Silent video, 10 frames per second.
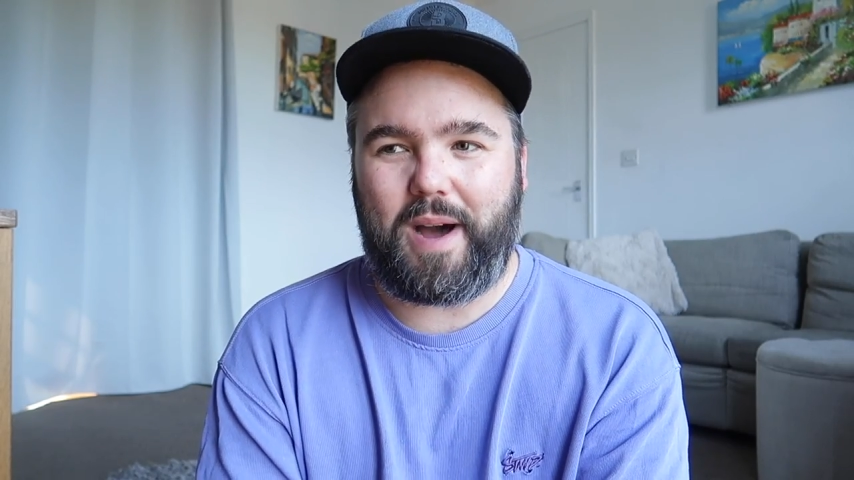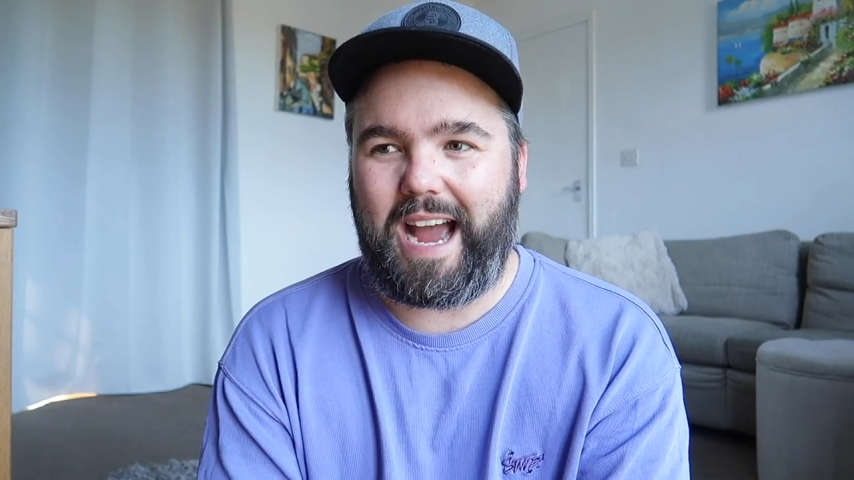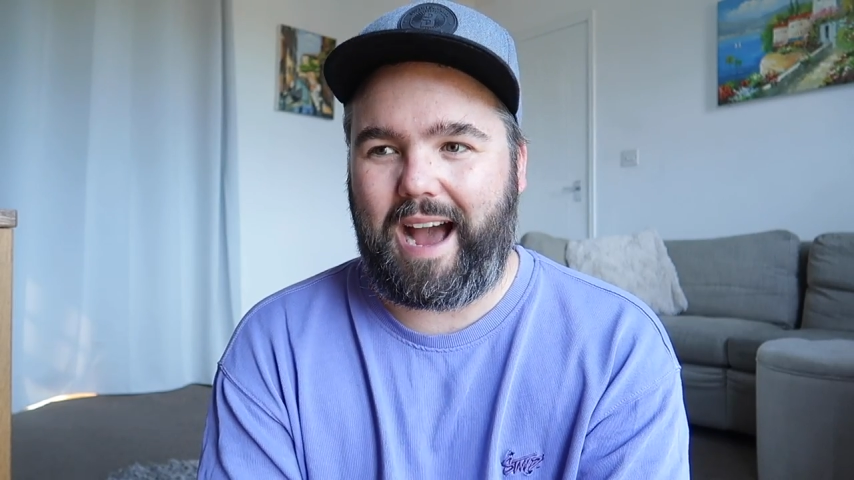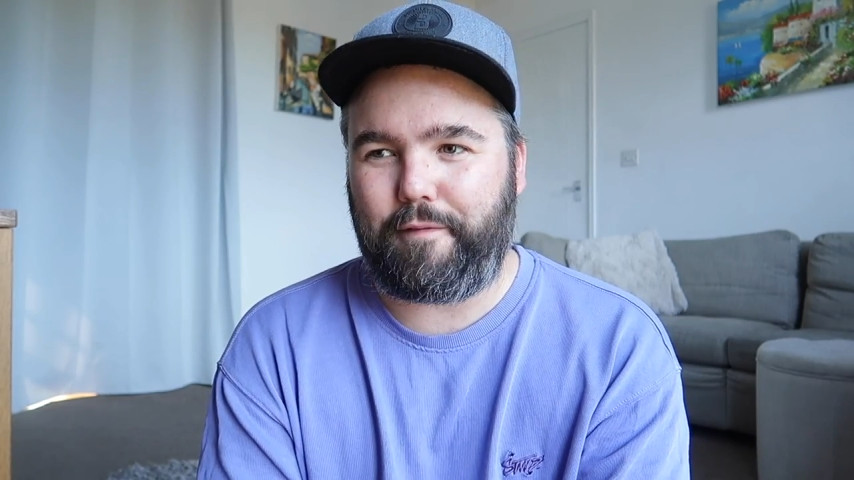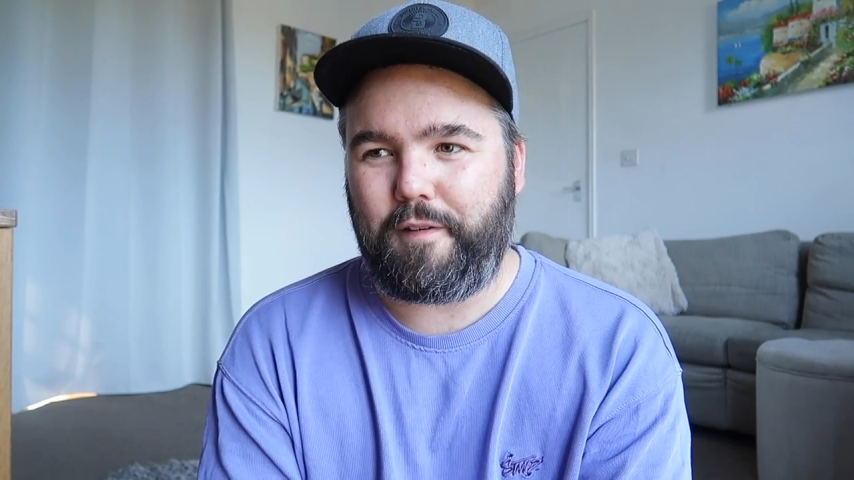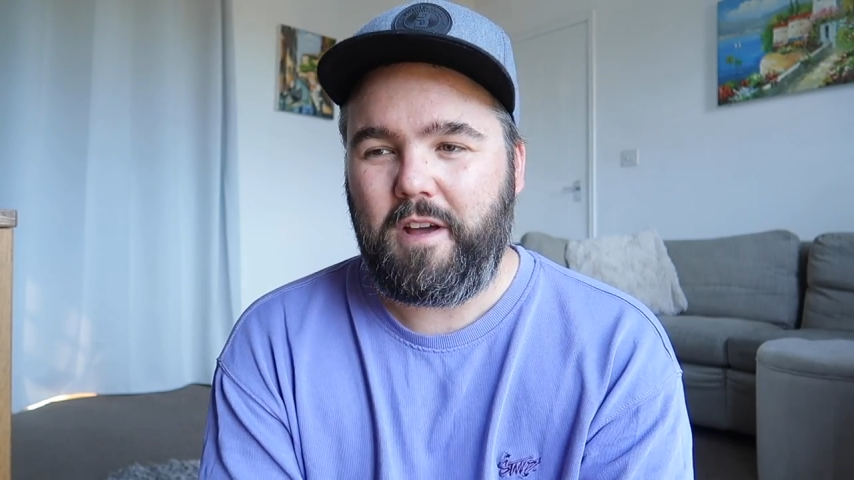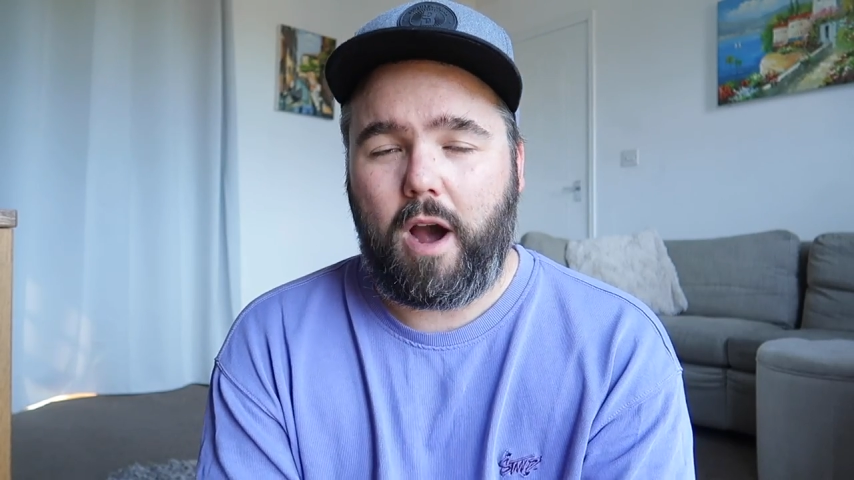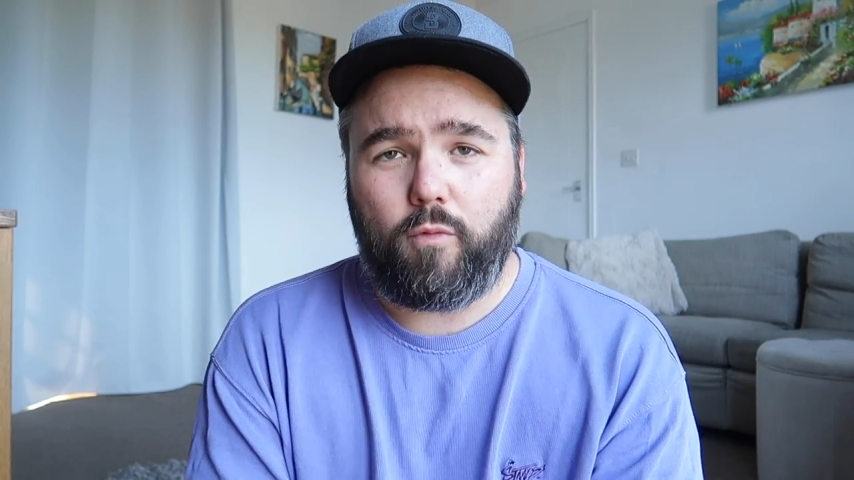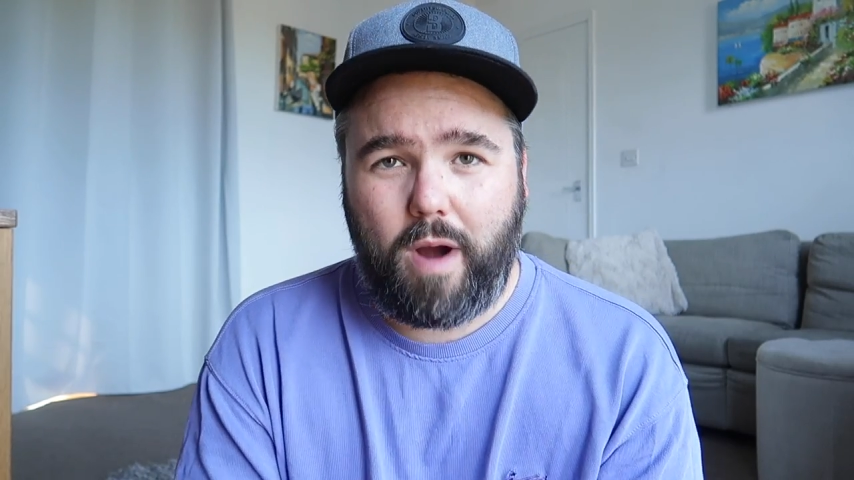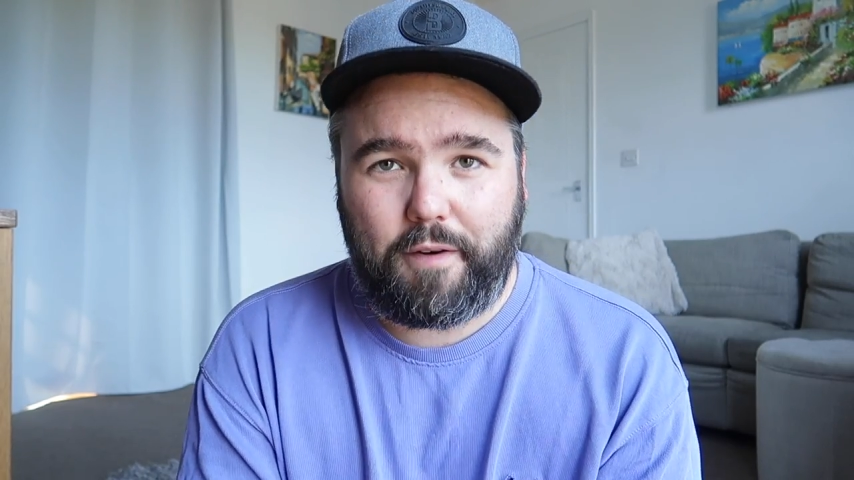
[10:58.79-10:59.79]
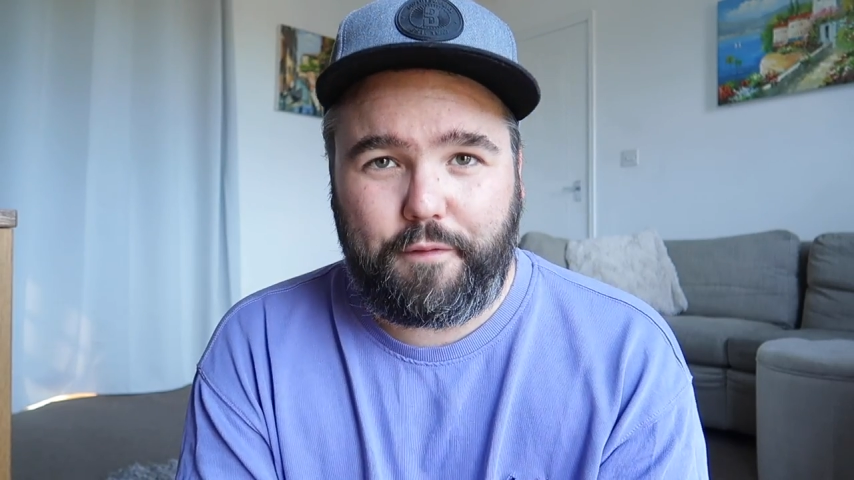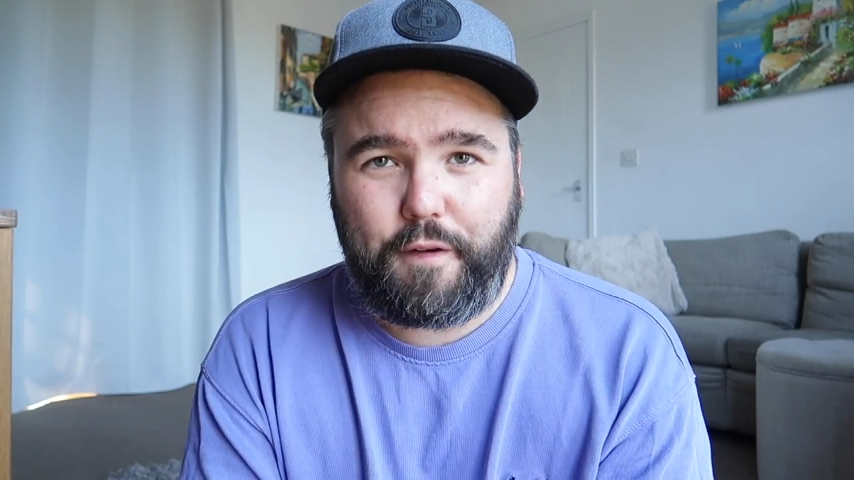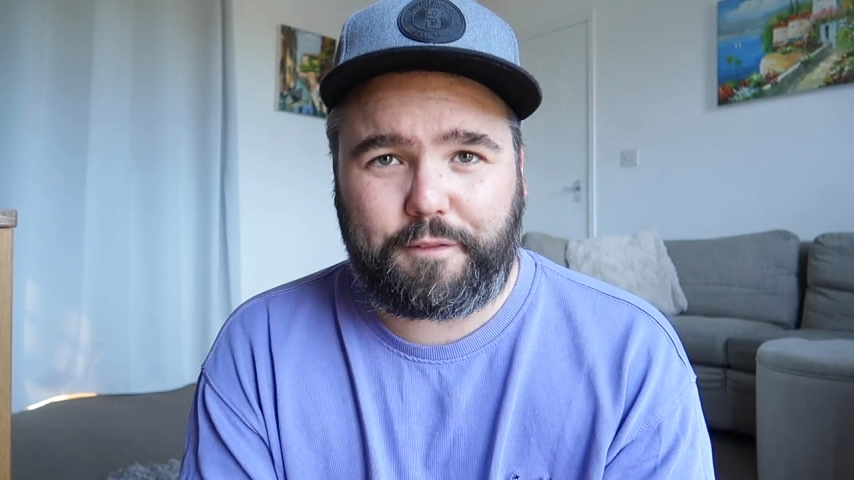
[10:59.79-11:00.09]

I have around